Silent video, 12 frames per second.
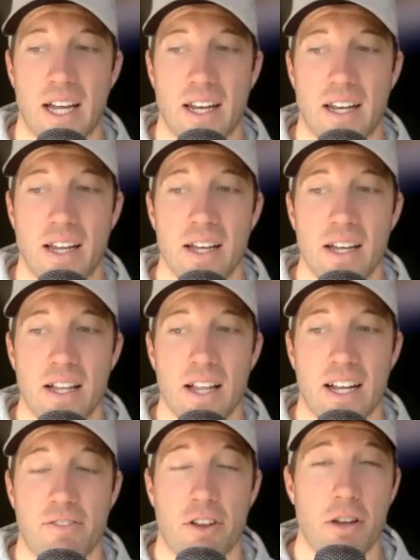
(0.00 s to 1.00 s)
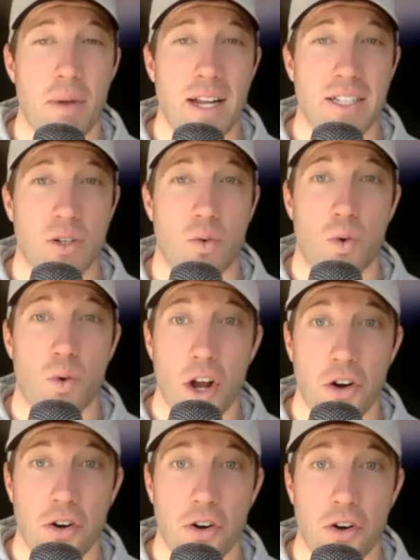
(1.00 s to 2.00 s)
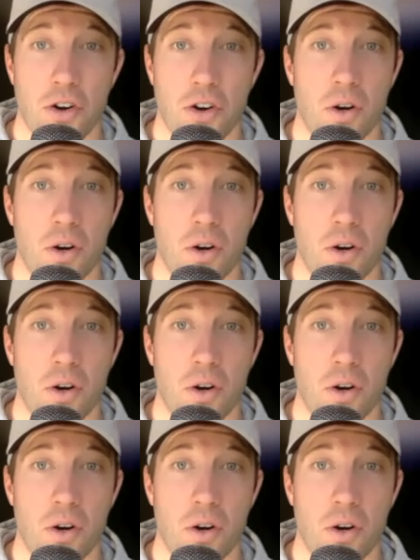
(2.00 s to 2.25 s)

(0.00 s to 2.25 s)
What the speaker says: And like if anybody's a runner